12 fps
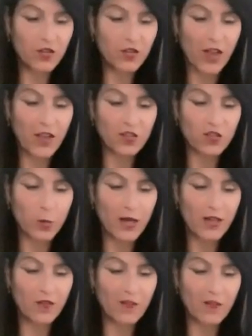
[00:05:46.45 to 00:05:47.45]

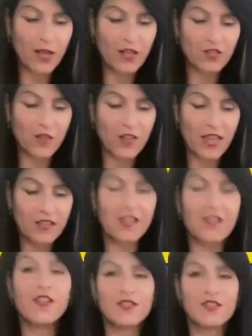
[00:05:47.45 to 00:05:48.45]
2025 based on the hit
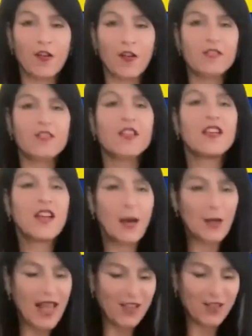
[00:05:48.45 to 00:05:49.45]
TV series. I'm
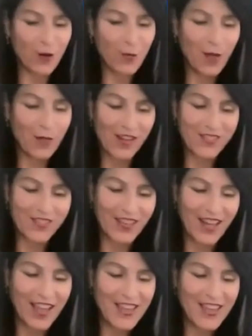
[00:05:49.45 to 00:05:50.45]
going to ask her about that
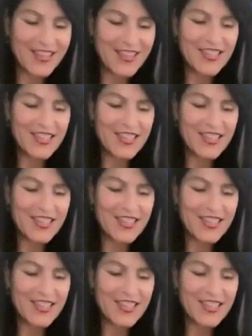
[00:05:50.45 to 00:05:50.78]
today.